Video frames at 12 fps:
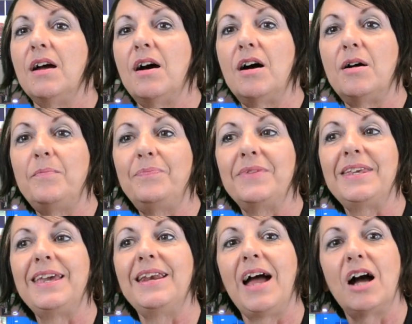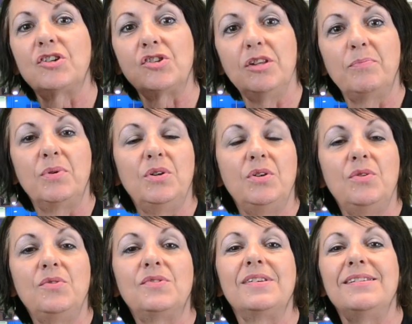um, can actually
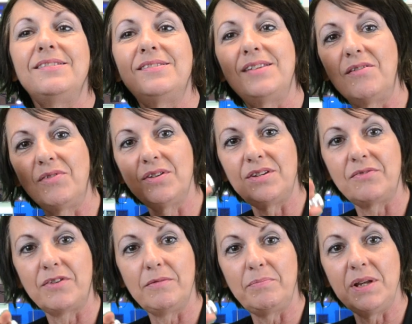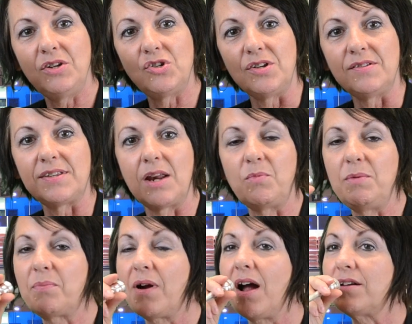produce several different pitches, and we
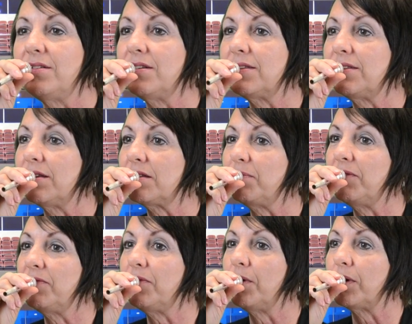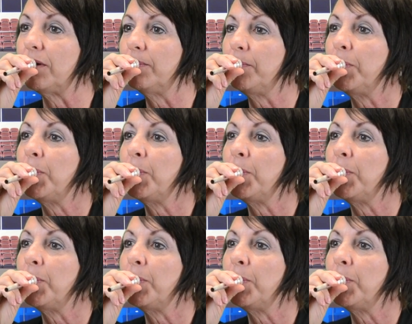practiced this before.